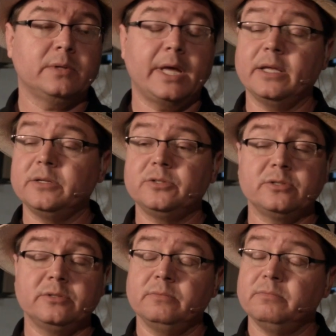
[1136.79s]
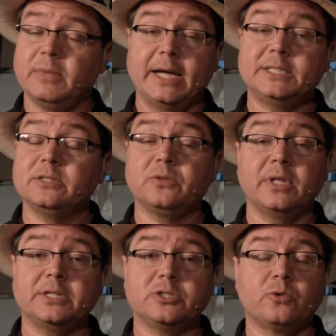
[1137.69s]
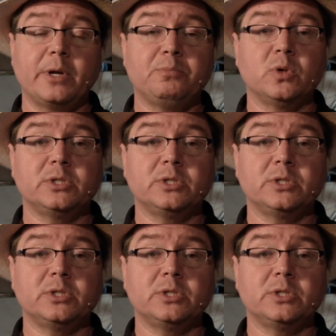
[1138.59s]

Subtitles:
And I still think it's a great book